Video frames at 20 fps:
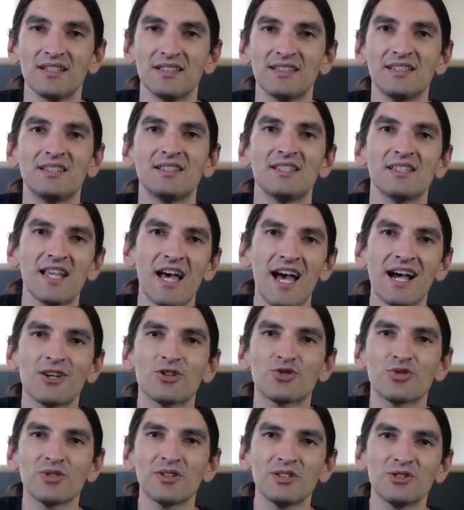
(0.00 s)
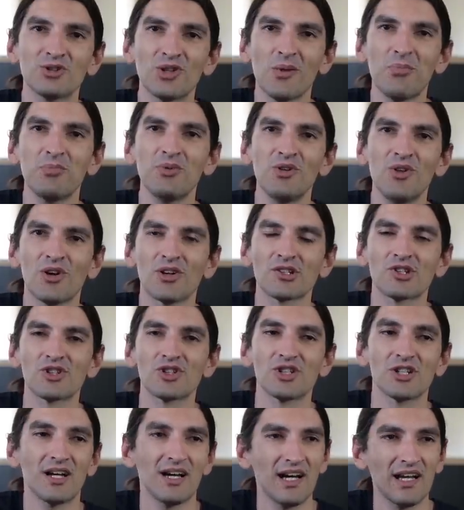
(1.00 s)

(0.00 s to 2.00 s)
that is actually top-notch,